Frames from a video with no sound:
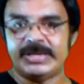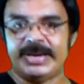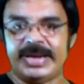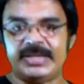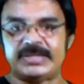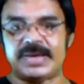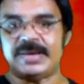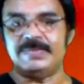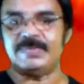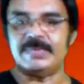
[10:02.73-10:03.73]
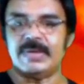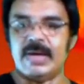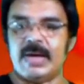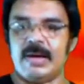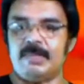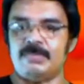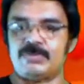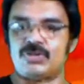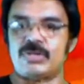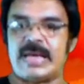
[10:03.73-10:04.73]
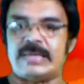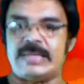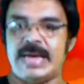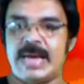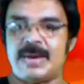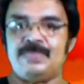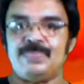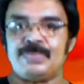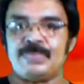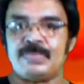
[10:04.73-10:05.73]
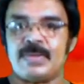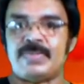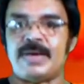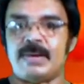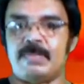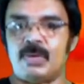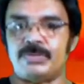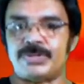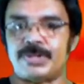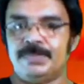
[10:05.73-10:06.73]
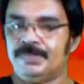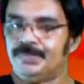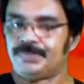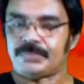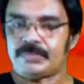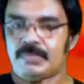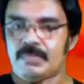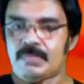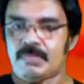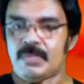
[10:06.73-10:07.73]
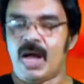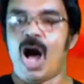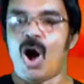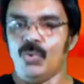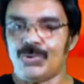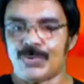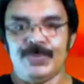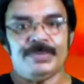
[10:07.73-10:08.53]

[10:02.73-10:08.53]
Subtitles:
releasing, so that they think about how to